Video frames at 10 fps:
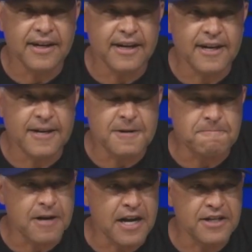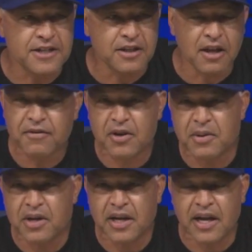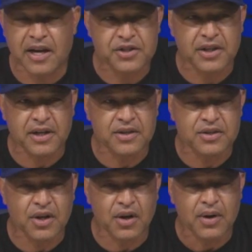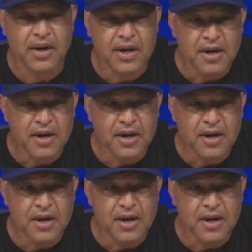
I just love communication, and so